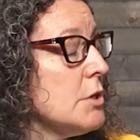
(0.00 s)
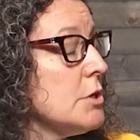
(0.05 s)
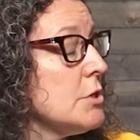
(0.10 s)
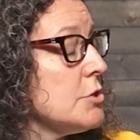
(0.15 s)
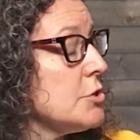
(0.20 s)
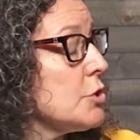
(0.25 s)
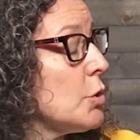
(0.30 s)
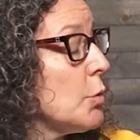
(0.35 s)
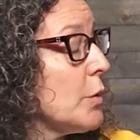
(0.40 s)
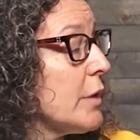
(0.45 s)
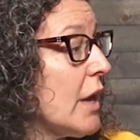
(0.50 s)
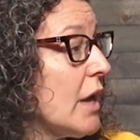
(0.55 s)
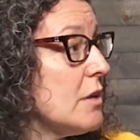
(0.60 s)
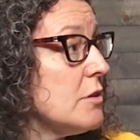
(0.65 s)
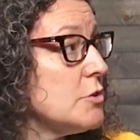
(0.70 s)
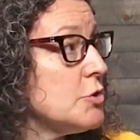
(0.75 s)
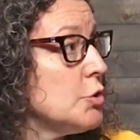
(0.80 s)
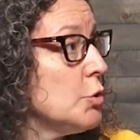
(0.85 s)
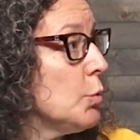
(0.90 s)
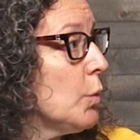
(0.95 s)
So
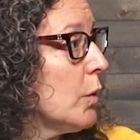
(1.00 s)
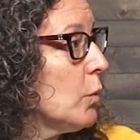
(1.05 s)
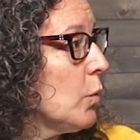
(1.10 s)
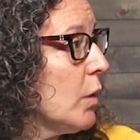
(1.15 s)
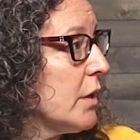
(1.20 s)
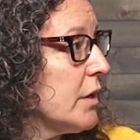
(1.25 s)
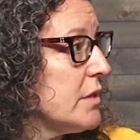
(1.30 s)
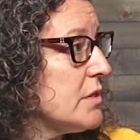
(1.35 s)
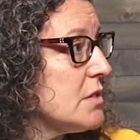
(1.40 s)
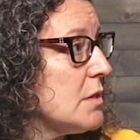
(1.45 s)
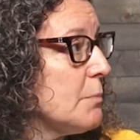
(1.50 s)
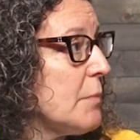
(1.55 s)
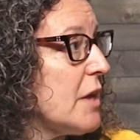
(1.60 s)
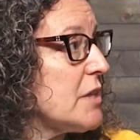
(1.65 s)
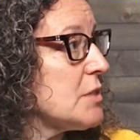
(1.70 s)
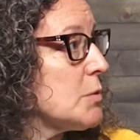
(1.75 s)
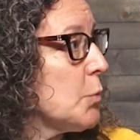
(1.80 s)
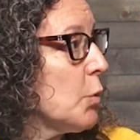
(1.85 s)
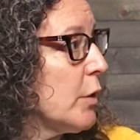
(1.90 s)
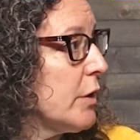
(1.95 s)
again, 211 is the
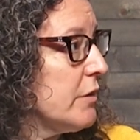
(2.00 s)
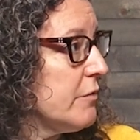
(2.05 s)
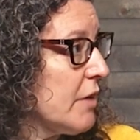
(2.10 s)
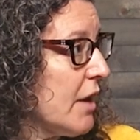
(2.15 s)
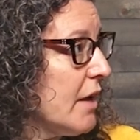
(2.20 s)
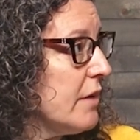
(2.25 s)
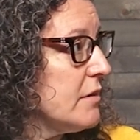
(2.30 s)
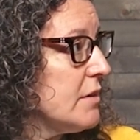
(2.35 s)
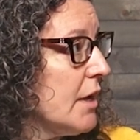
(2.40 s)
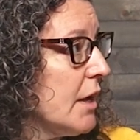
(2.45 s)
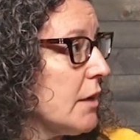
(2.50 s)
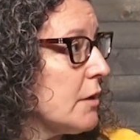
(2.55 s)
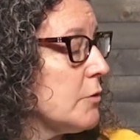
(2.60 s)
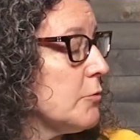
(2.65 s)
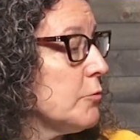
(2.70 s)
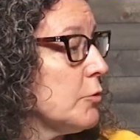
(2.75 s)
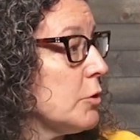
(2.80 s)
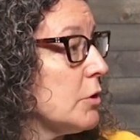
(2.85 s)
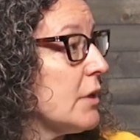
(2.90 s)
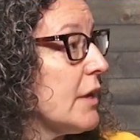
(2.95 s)
best point of contact
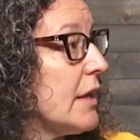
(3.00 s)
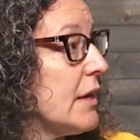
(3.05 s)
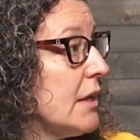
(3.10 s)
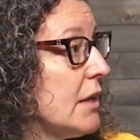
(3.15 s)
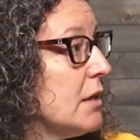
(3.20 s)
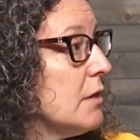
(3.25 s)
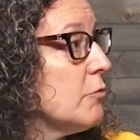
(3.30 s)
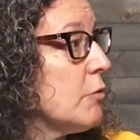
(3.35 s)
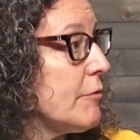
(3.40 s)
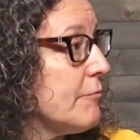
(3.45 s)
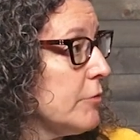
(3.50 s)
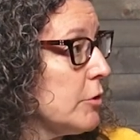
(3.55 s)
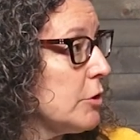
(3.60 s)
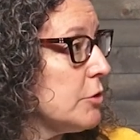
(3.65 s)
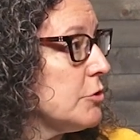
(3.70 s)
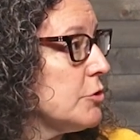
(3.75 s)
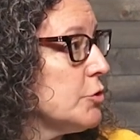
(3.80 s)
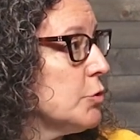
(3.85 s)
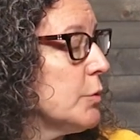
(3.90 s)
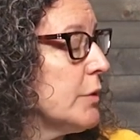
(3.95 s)
for getting
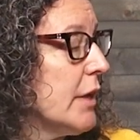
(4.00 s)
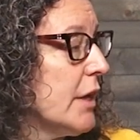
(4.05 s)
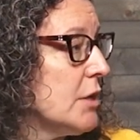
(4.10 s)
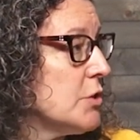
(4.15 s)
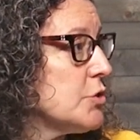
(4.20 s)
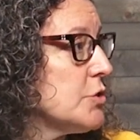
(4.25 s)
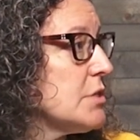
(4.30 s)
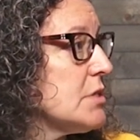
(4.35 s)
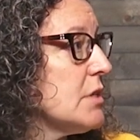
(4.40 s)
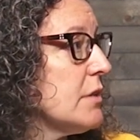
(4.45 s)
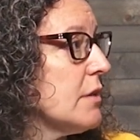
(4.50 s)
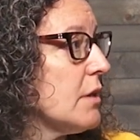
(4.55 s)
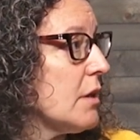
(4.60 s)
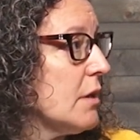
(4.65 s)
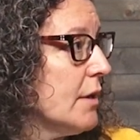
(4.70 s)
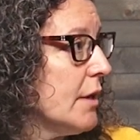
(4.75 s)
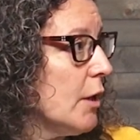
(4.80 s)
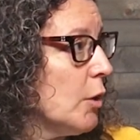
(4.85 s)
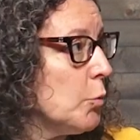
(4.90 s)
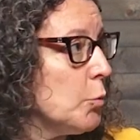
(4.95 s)
referred to an agency that
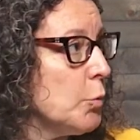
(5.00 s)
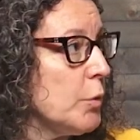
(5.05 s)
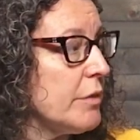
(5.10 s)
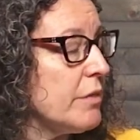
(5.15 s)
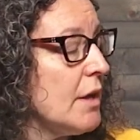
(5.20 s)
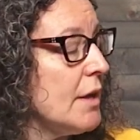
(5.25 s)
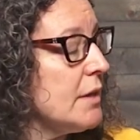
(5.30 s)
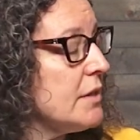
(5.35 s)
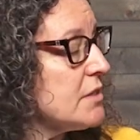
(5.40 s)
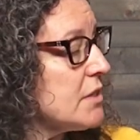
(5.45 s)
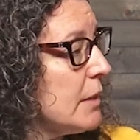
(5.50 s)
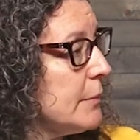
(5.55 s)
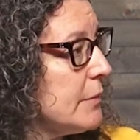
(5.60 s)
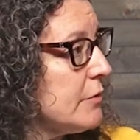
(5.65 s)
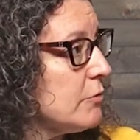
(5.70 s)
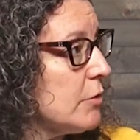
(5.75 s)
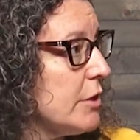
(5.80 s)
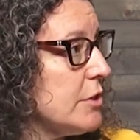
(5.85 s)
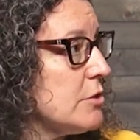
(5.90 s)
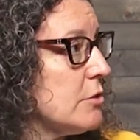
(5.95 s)
can help with any type
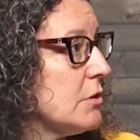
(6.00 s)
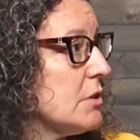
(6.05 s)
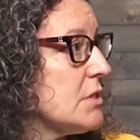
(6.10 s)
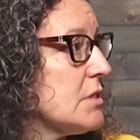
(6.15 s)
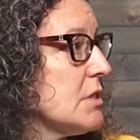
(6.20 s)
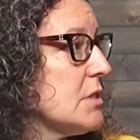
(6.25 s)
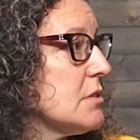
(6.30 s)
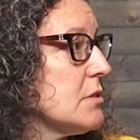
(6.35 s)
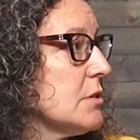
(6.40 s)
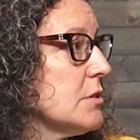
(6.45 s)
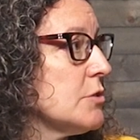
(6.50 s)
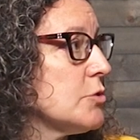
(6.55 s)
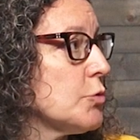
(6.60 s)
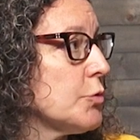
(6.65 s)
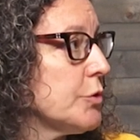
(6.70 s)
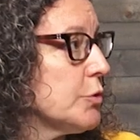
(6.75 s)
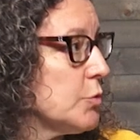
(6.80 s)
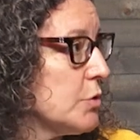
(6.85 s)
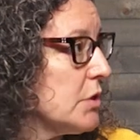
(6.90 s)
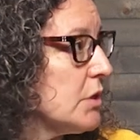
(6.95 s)
of rental assistance
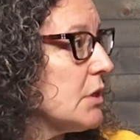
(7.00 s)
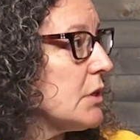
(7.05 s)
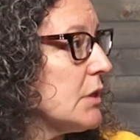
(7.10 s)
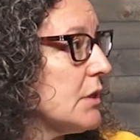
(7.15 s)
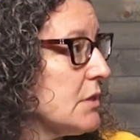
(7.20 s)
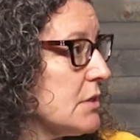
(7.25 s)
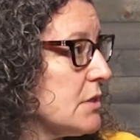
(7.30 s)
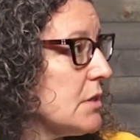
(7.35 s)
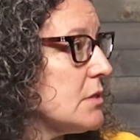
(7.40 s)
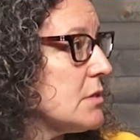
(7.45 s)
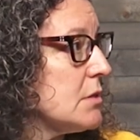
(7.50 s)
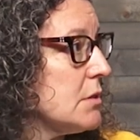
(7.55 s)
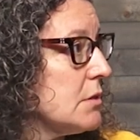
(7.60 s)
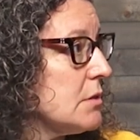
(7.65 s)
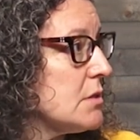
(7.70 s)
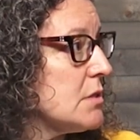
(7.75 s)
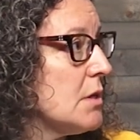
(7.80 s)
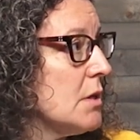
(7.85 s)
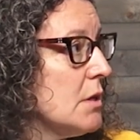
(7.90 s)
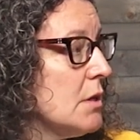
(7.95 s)
or utility
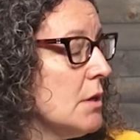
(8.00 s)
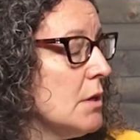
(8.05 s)
assistance.